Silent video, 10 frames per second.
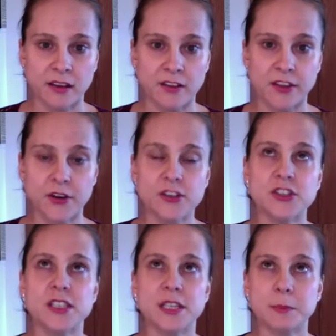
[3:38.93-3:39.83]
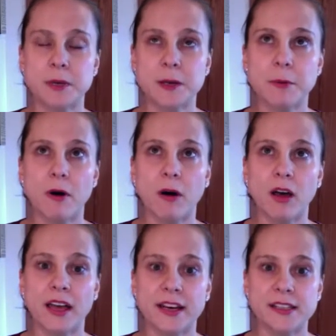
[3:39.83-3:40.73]
there are just some people,
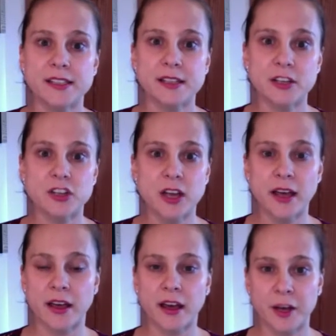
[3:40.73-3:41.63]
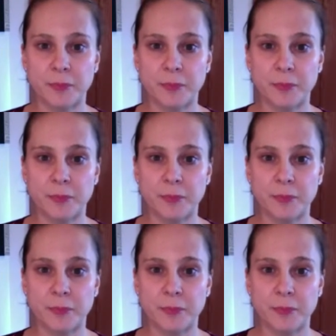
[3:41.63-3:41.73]
and it's such a